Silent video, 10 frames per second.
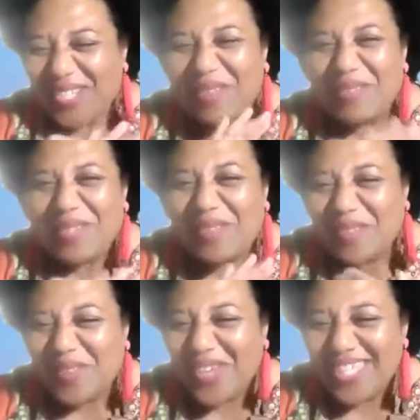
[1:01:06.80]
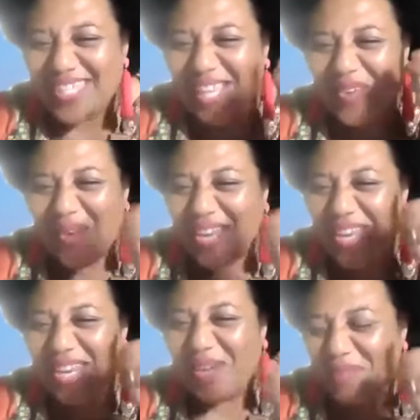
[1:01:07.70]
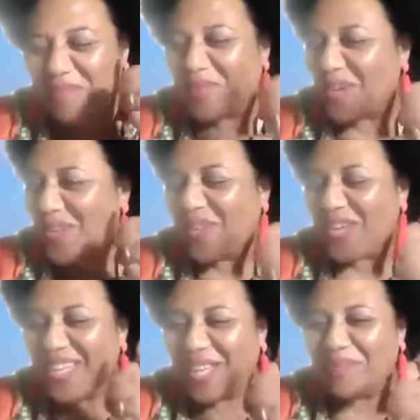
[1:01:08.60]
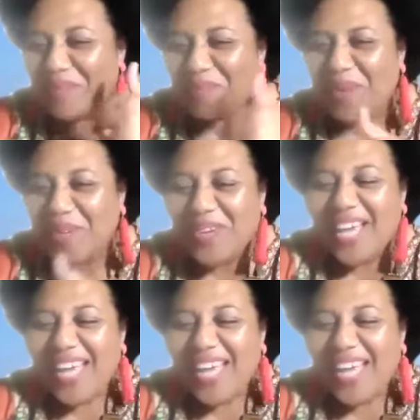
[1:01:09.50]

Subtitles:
Some queen saying, Wananavu bro,